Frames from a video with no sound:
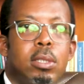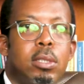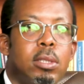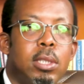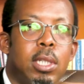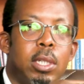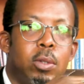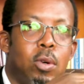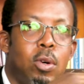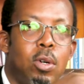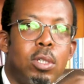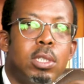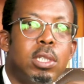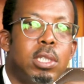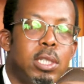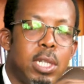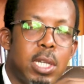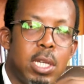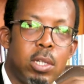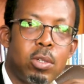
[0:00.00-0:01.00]
the
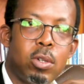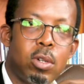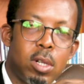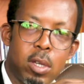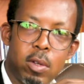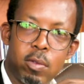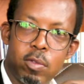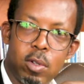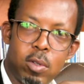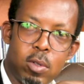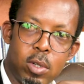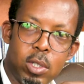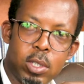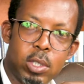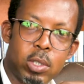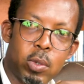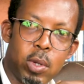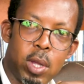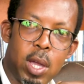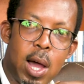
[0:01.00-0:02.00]
continental level
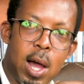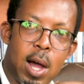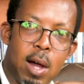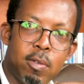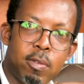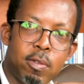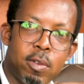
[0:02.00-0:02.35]
what we have.